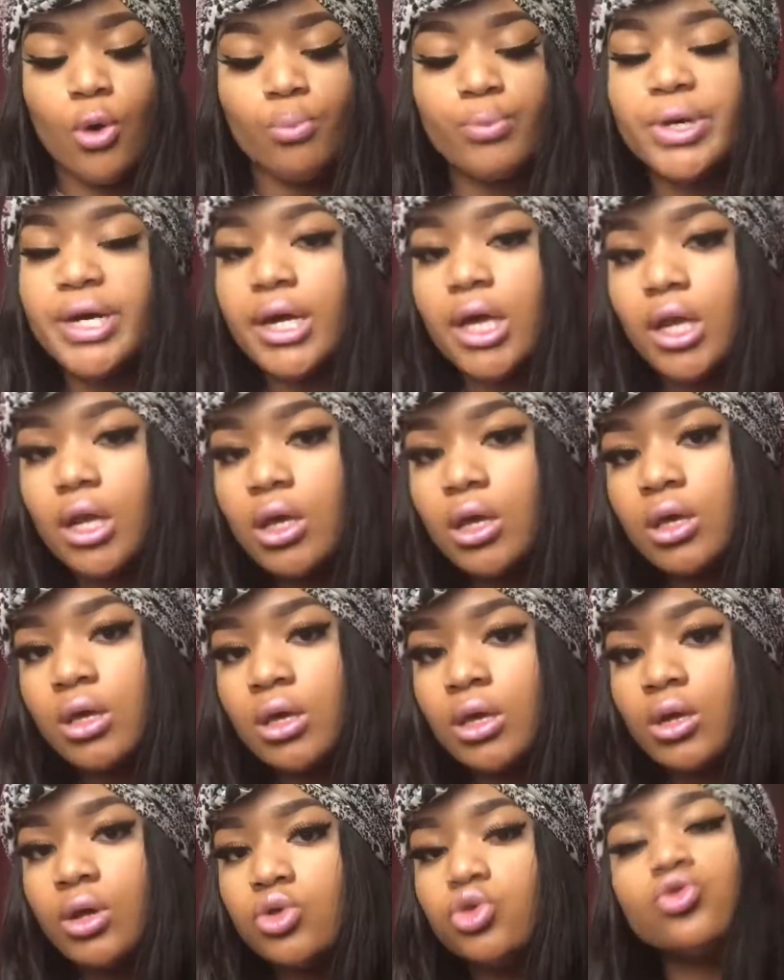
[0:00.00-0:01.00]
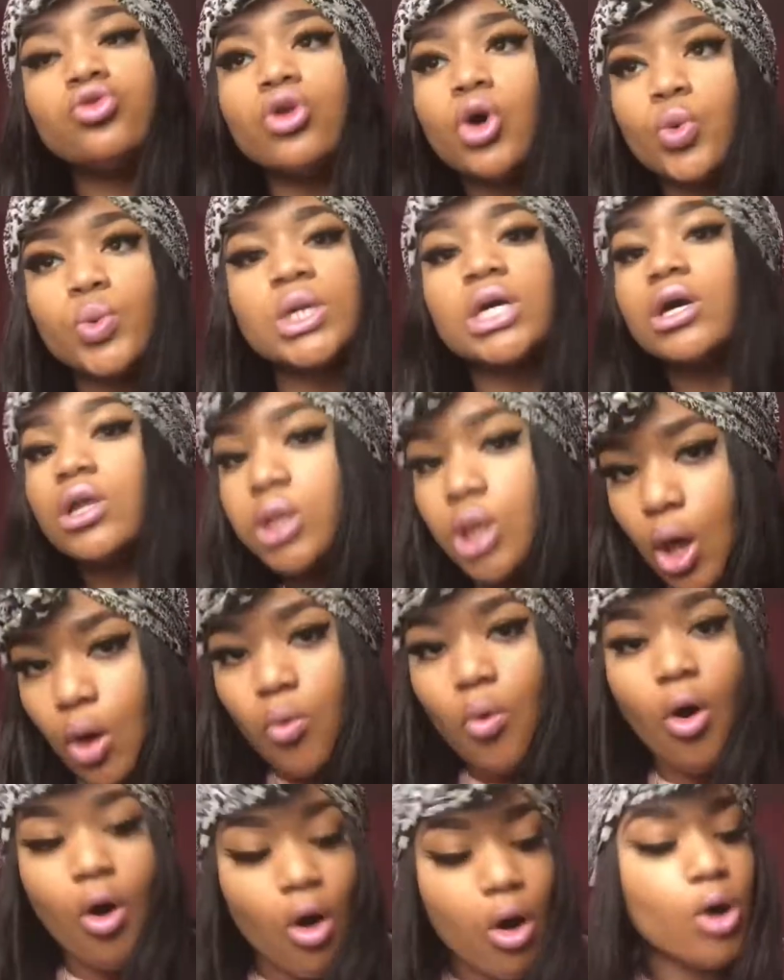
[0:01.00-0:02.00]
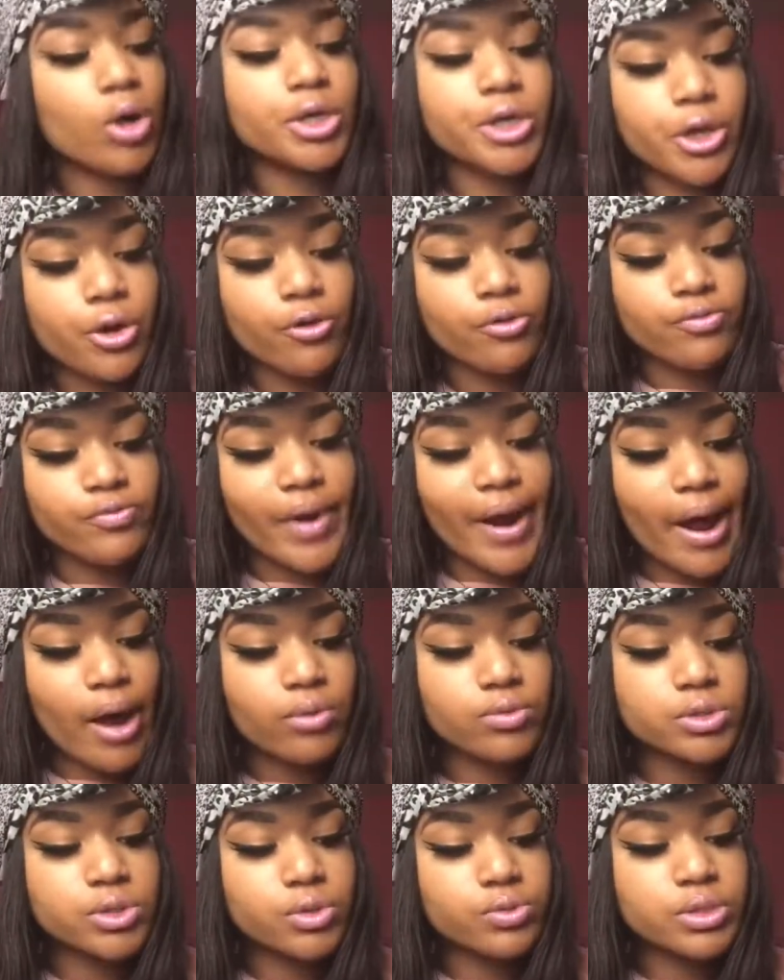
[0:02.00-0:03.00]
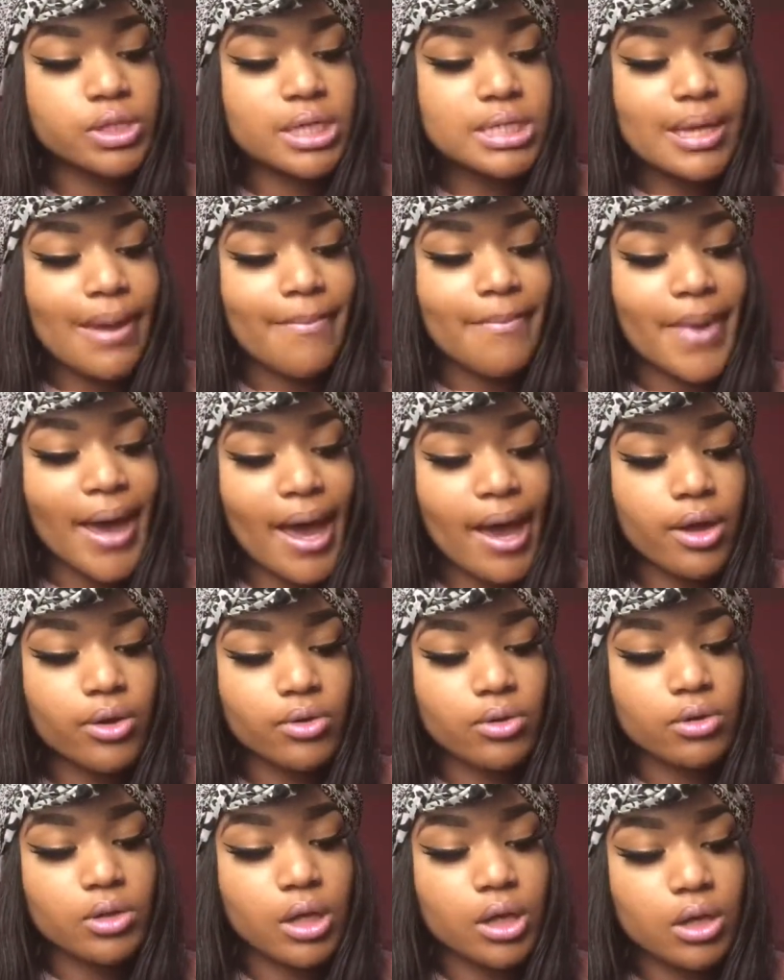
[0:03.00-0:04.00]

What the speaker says: But, you know, we glow all year round, so it doesn't matter.